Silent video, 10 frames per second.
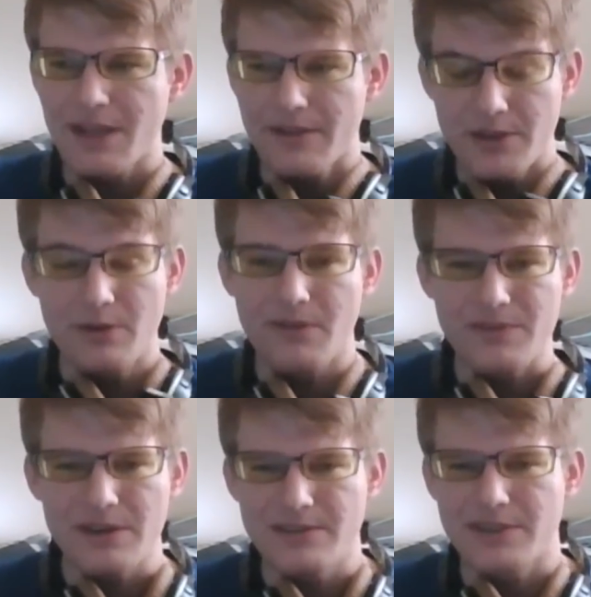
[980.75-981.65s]
They do have a
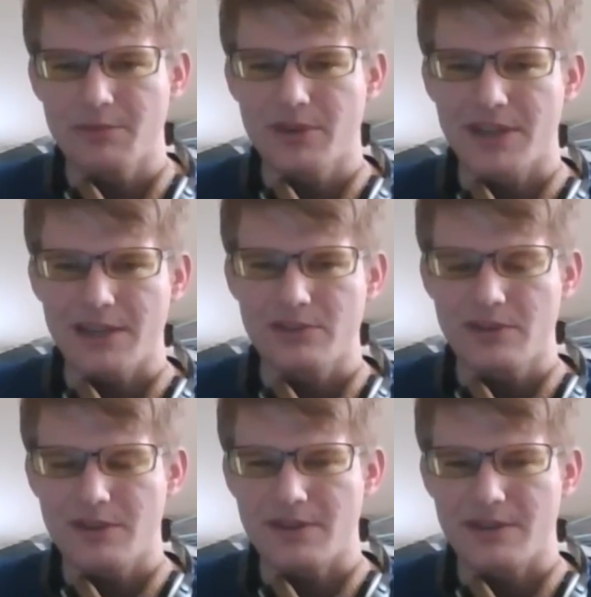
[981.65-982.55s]
very stable
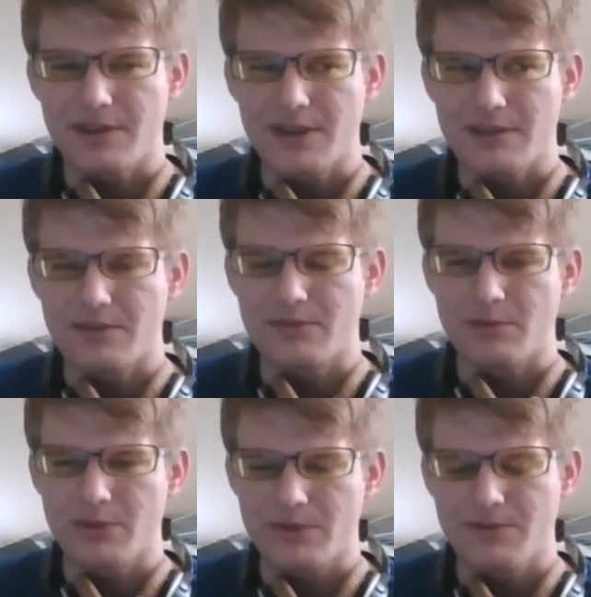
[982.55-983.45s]
connection. They're connected over
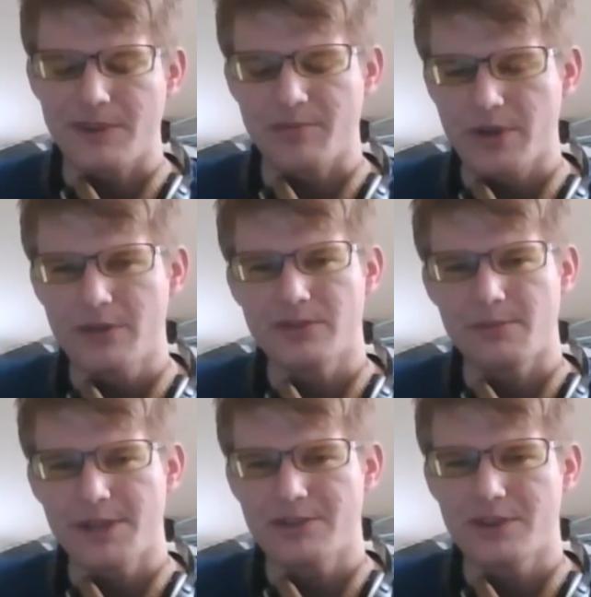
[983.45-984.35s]
Bluetooth 5.0, as I
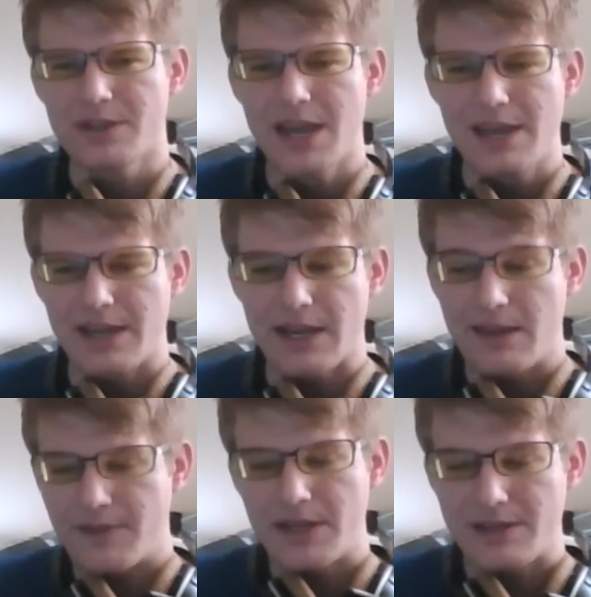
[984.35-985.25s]
mentioned, and I
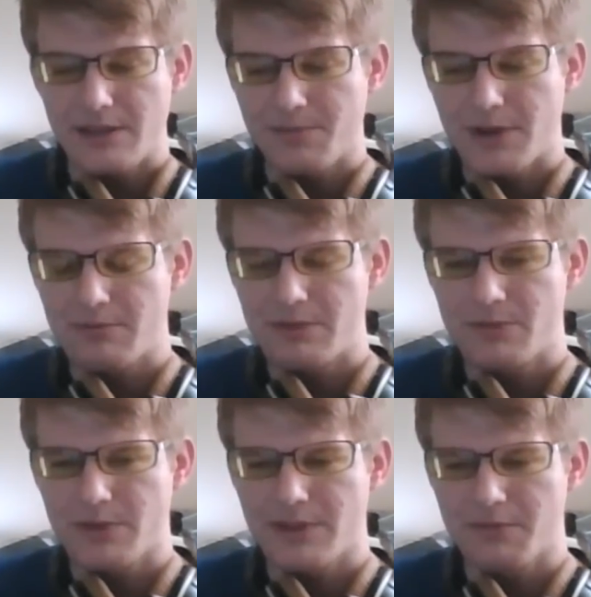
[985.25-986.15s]
haven't had any problems
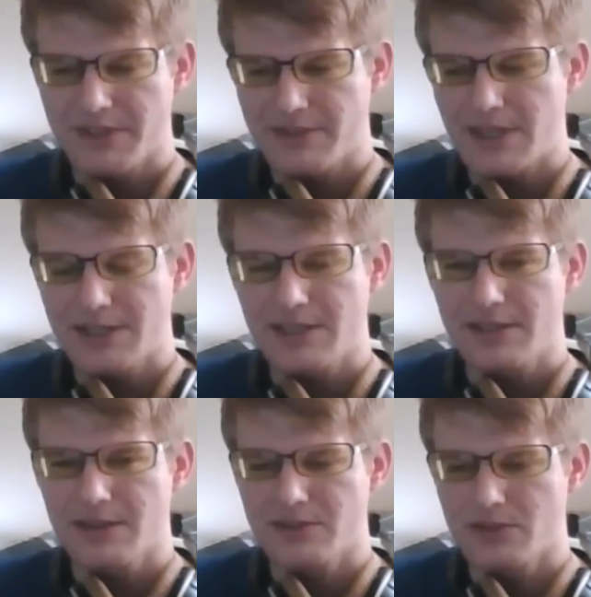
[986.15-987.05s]
with them disconnecting.
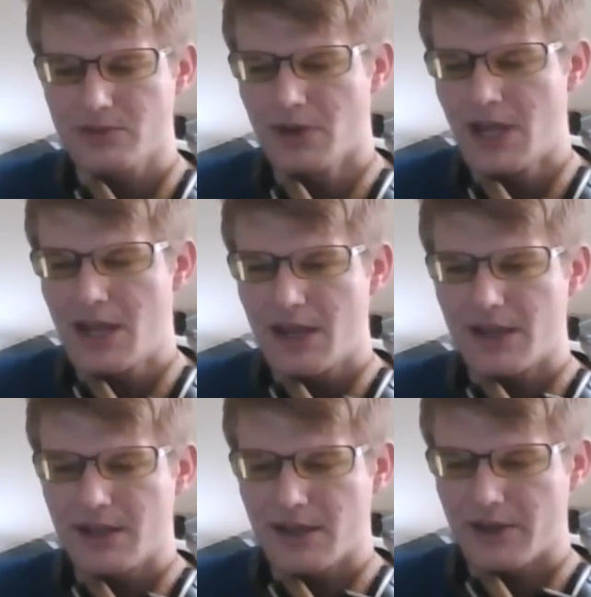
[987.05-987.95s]
They do
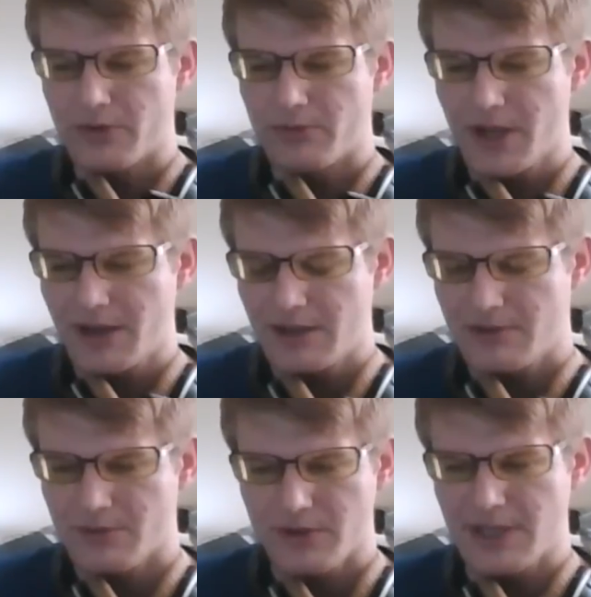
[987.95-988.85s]
auto reconnect
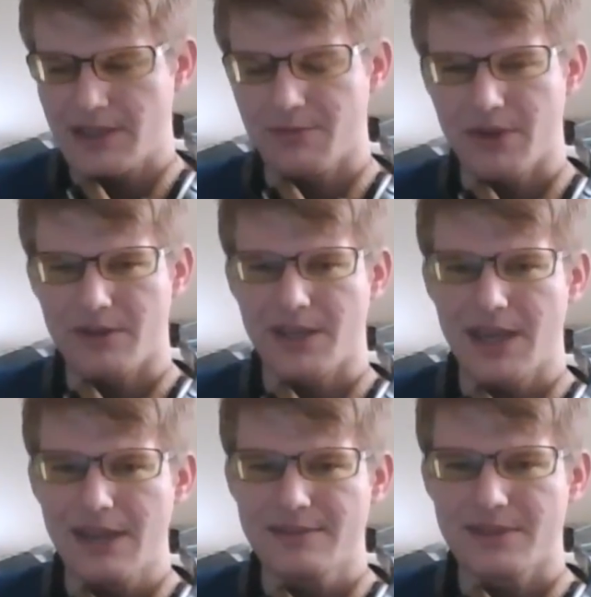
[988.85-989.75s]
when you take them out of the
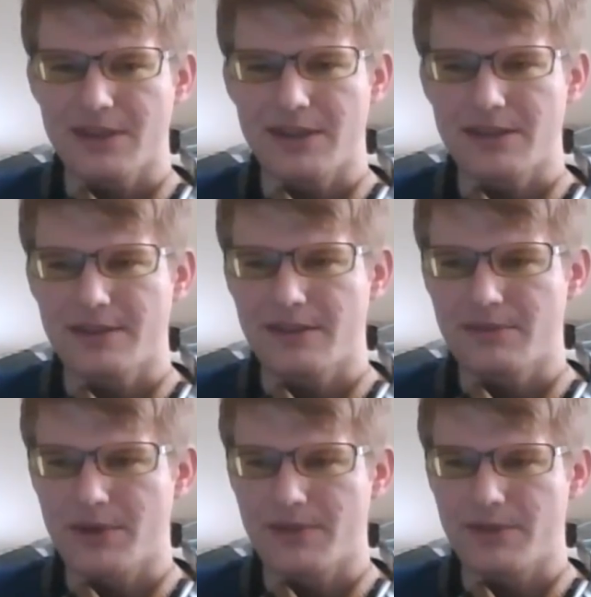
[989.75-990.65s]
case. They connect to the
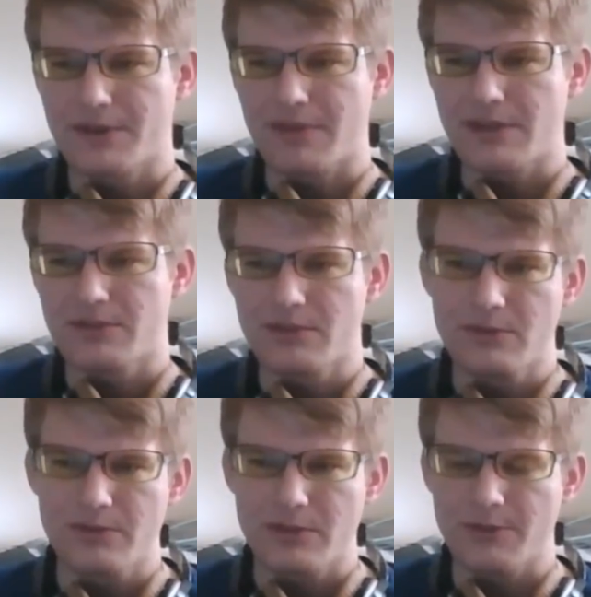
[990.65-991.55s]
whatever device
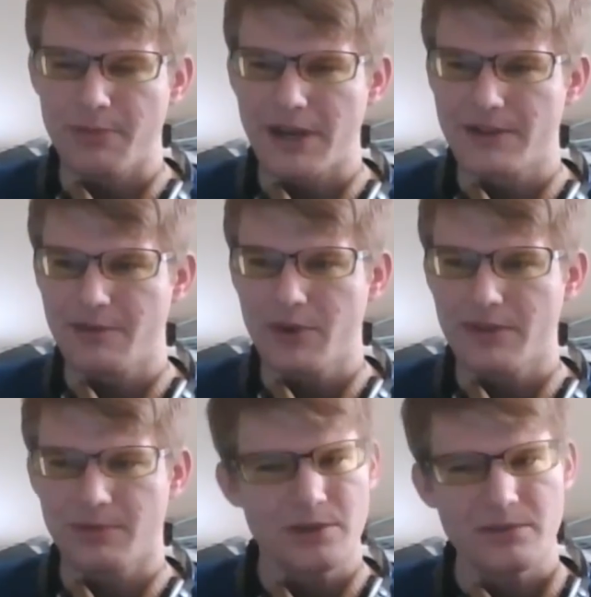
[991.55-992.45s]
you've paired them
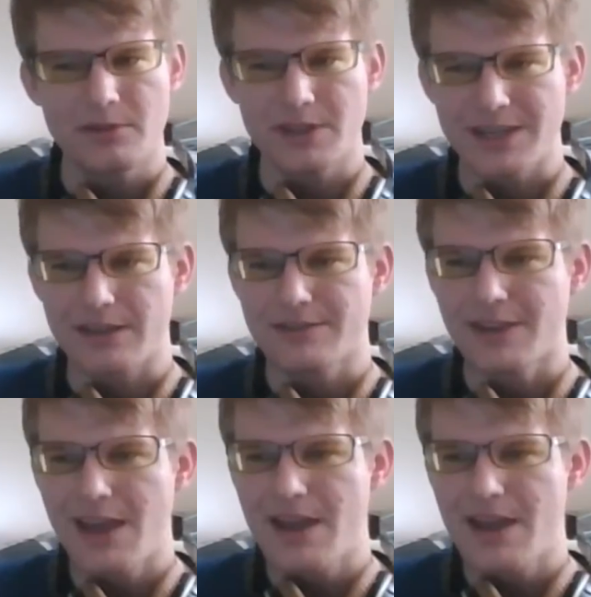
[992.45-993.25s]
with, which is really nice.